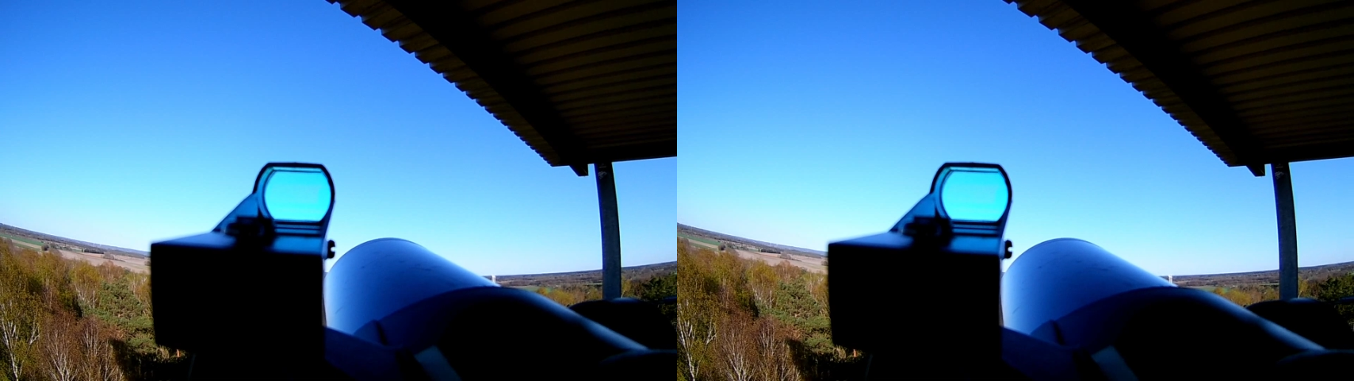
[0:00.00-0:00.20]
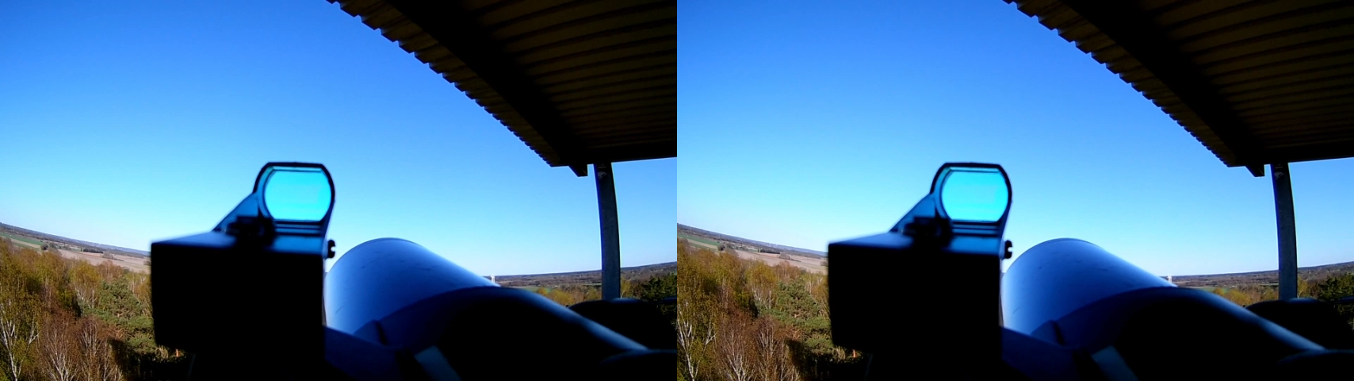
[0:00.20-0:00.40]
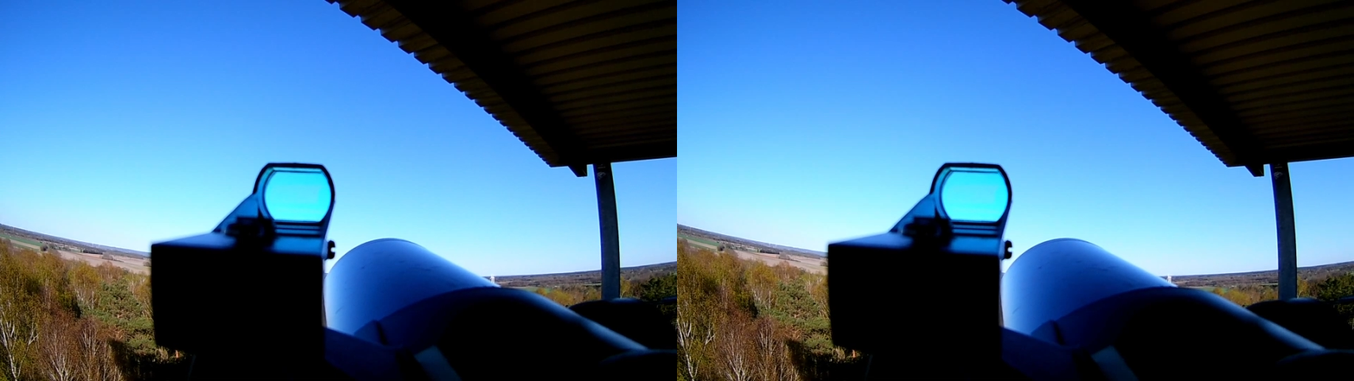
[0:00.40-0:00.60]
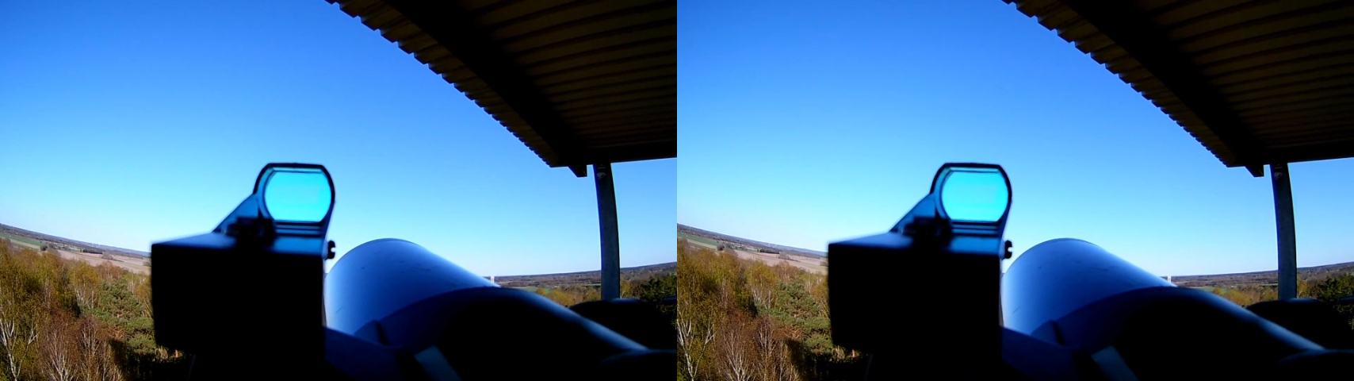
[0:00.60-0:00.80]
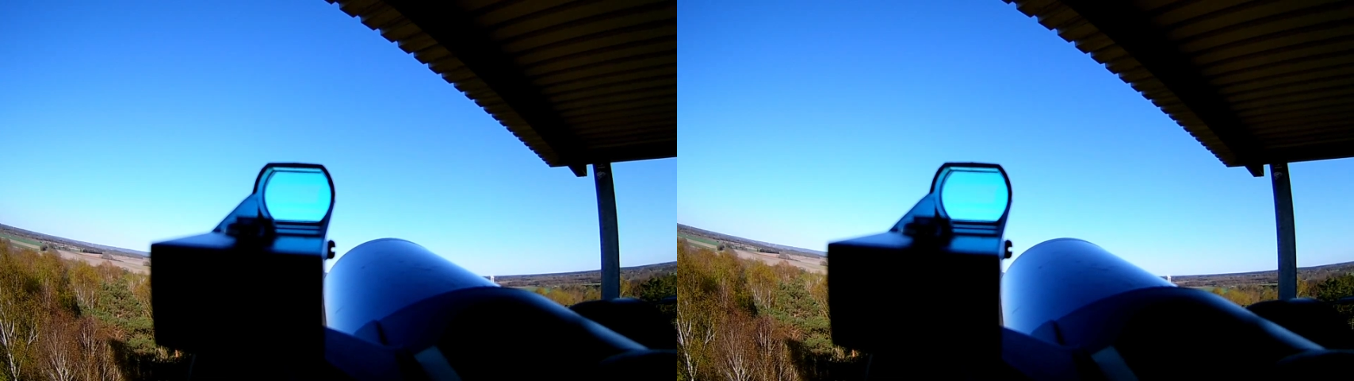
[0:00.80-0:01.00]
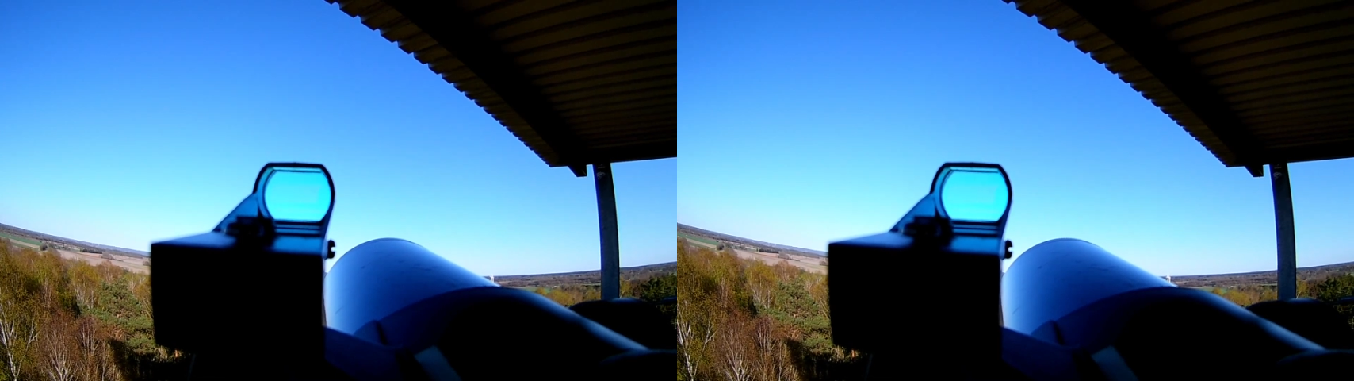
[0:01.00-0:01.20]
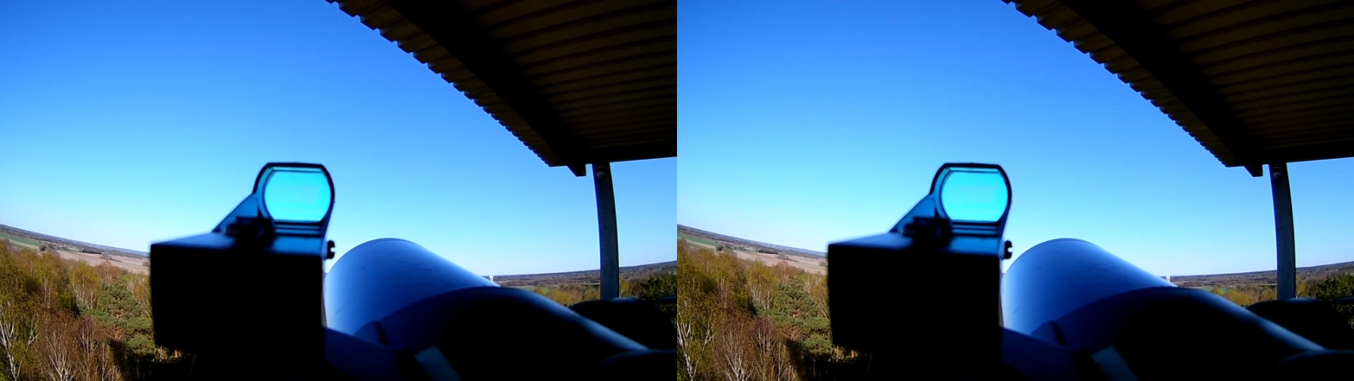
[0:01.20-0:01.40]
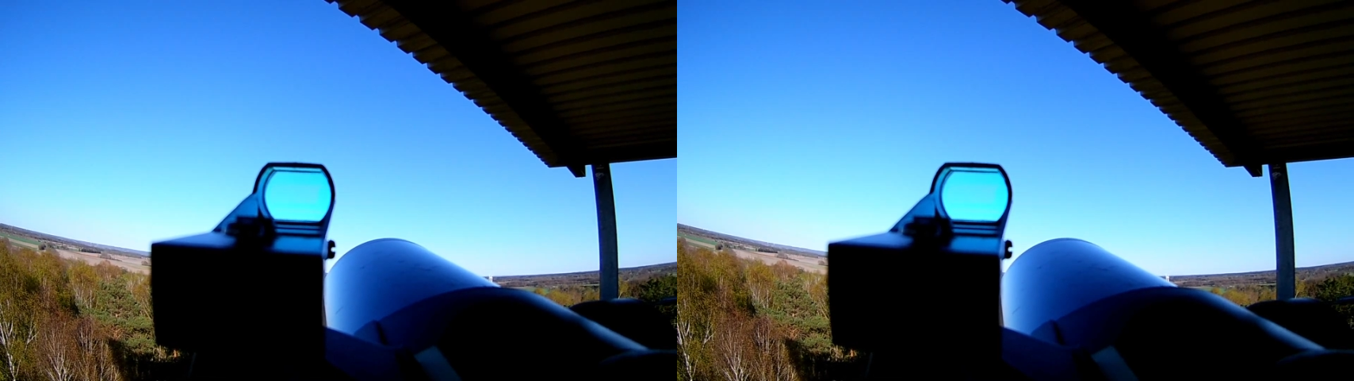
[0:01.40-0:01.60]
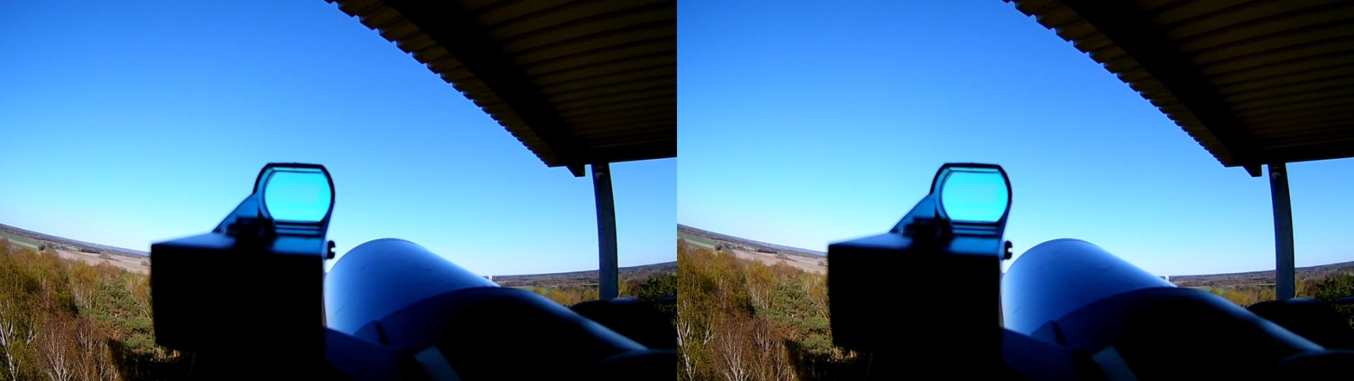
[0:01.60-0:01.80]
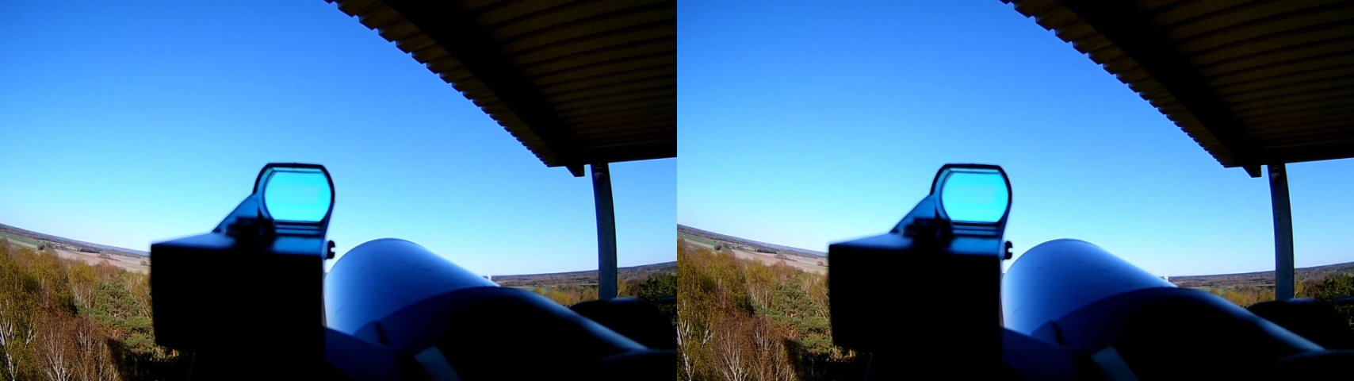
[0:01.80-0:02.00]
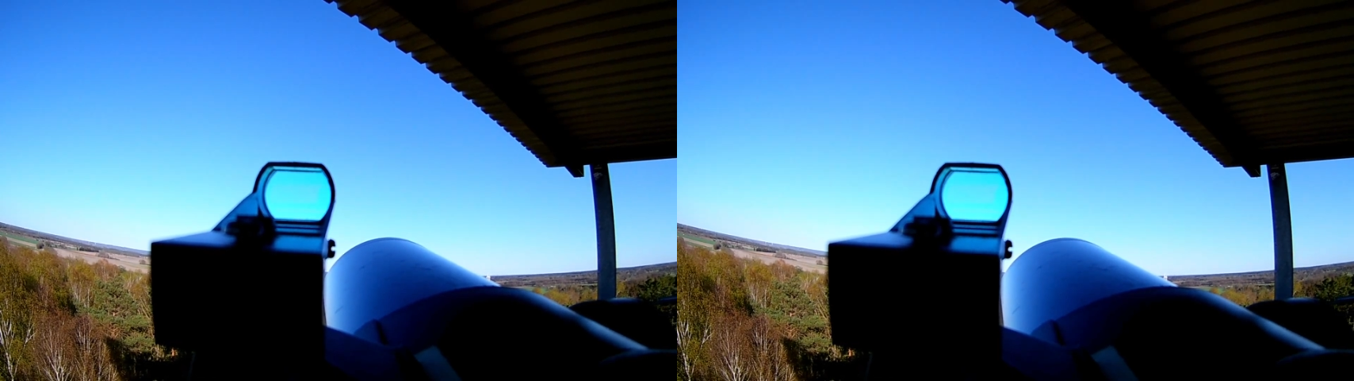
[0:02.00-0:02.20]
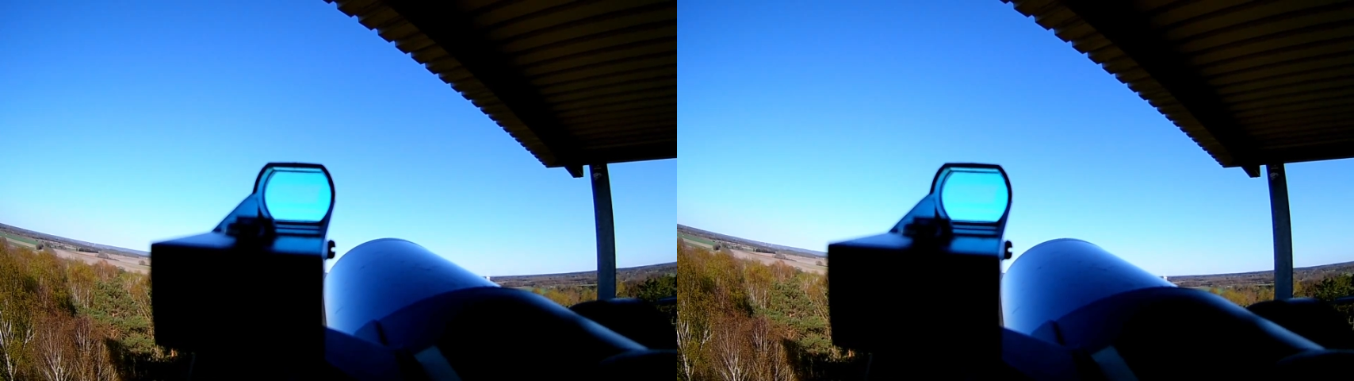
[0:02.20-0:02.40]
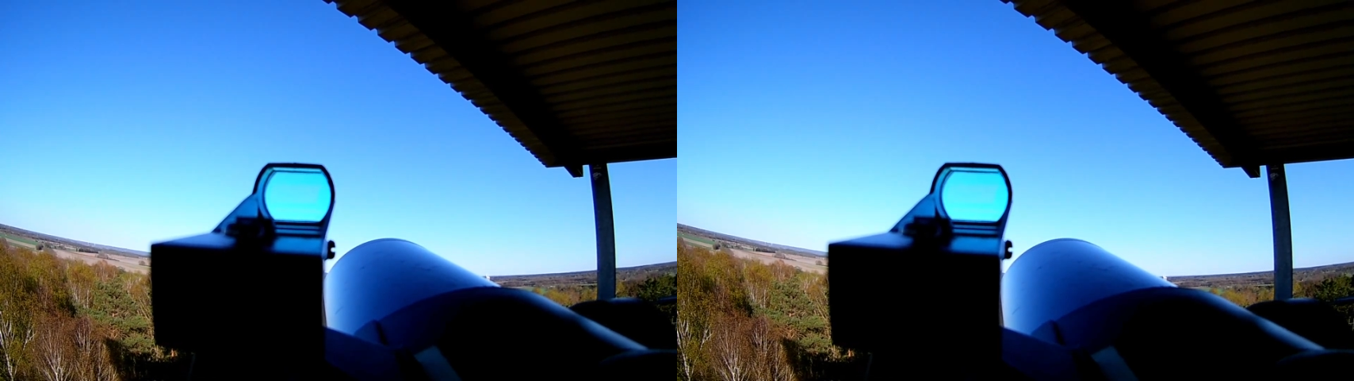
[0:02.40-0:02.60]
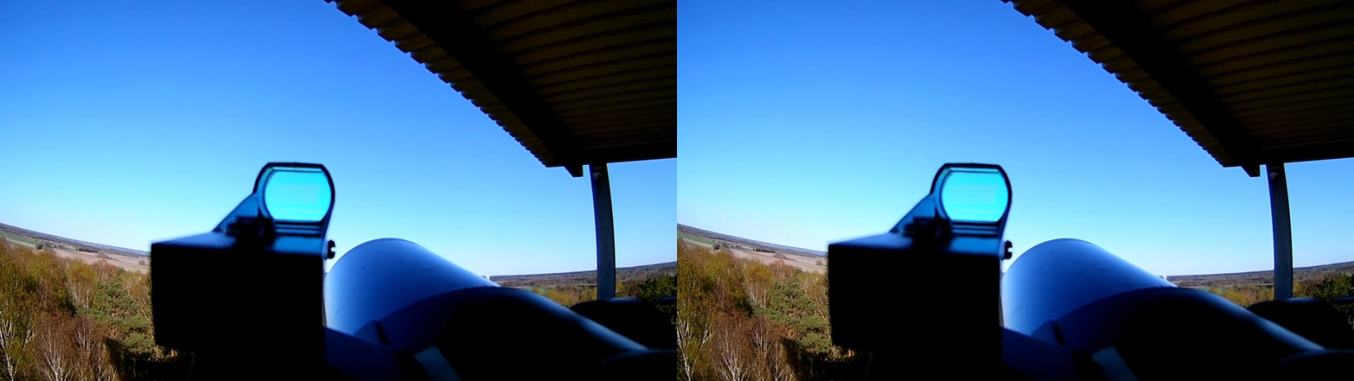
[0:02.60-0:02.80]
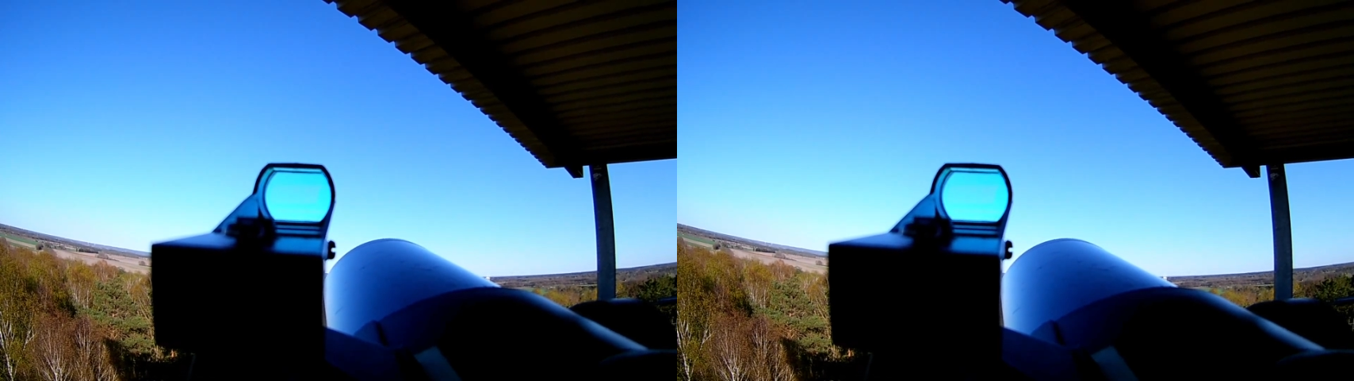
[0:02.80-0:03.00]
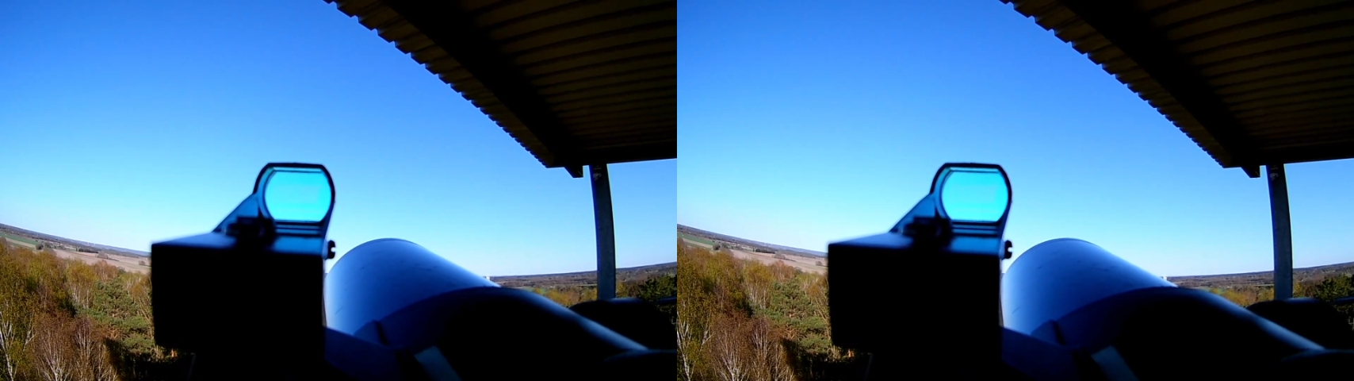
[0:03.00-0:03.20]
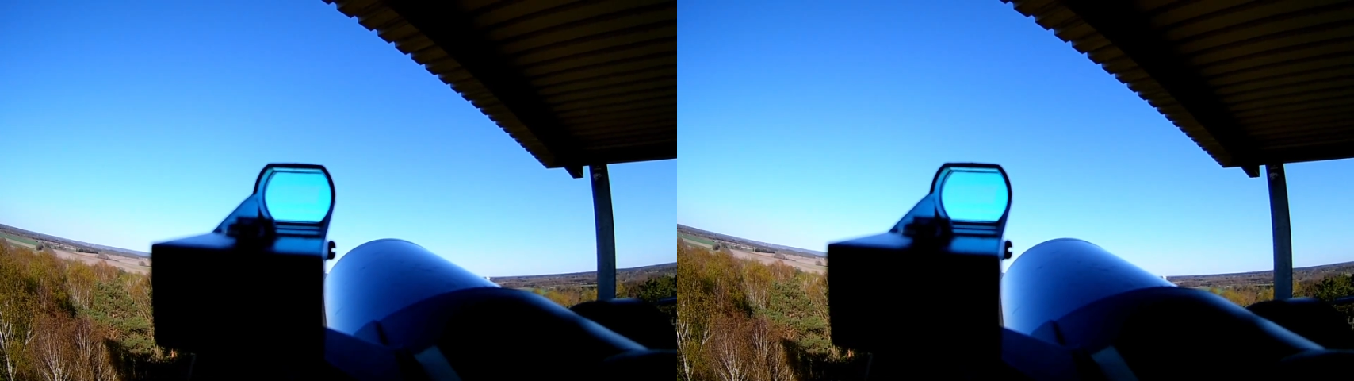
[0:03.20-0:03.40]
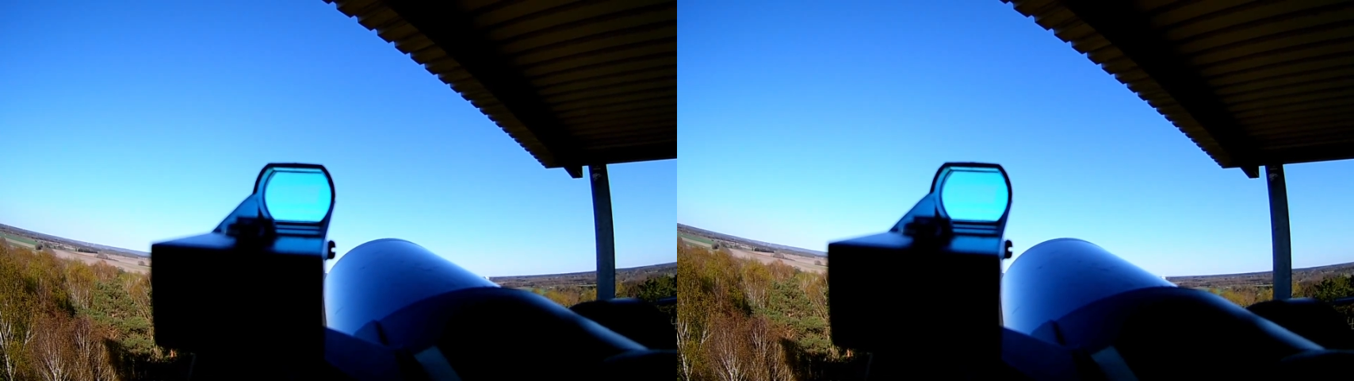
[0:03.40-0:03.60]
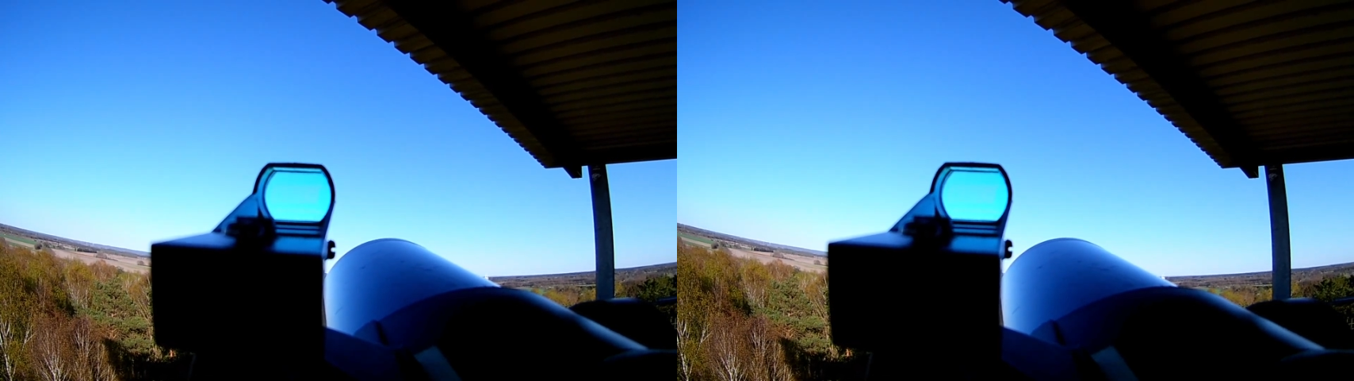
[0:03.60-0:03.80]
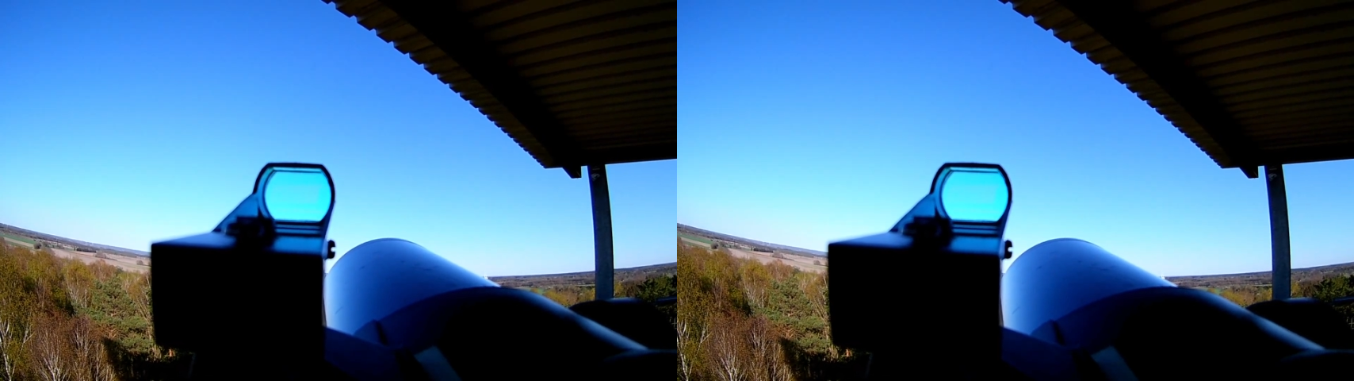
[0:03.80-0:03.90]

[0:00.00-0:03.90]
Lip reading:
[unreadable: no face in view]